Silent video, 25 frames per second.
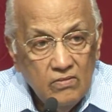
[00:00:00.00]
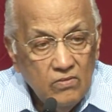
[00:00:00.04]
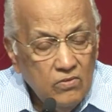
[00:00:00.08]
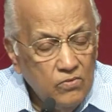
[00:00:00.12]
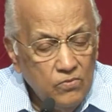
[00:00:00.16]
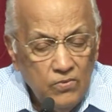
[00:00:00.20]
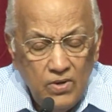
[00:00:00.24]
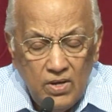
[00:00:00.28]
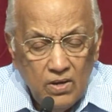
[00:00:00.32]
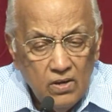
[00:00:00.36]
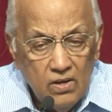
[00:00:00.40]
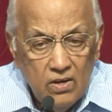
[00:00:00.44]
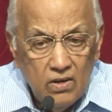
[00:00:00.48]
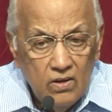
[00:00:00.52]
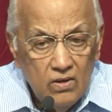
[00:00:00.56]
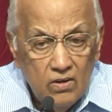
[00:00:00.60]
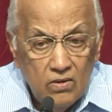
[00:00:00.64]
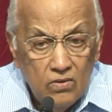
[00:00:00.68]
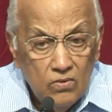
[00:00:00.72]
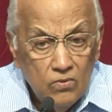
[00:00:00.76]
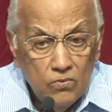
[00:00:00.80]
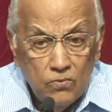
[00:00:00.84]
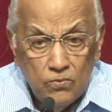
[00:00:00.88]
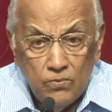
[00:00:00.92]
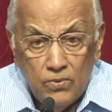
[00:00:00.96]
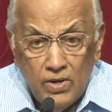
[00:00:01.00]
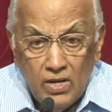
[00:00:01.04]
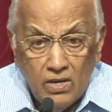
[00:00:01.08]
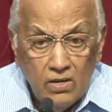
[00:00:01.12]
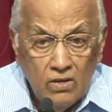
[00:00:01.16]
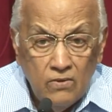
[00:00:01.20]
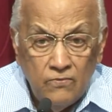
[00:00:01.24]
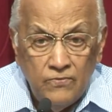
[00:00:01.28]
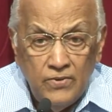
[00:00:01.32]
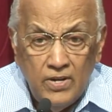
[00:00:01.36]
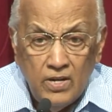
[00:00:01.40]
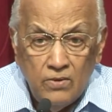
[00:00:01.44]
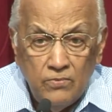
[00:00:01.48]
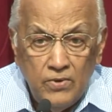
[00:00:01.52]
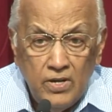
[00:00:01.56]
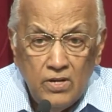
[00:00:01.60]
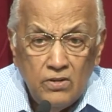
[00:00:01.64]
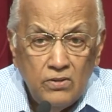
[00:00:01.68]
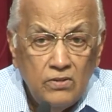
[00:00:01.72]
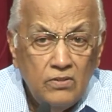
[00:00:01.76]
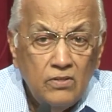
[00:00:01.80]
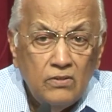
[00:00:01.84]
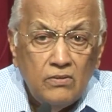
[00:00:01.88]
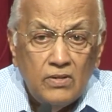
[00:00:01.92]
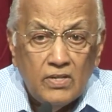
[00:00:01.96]
We didn't feel we
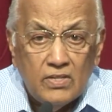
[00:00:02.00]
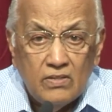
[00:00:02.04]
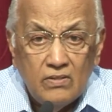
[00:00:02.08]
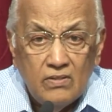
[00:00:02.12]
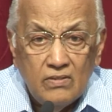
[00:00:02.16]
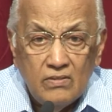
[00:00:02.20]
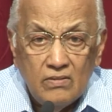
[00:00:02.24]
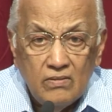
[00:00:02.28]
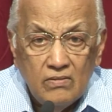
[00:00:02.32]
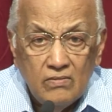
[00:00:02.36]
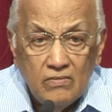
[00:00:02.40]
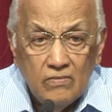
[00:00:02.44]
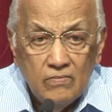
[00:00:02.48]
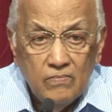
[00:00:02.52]
could do it.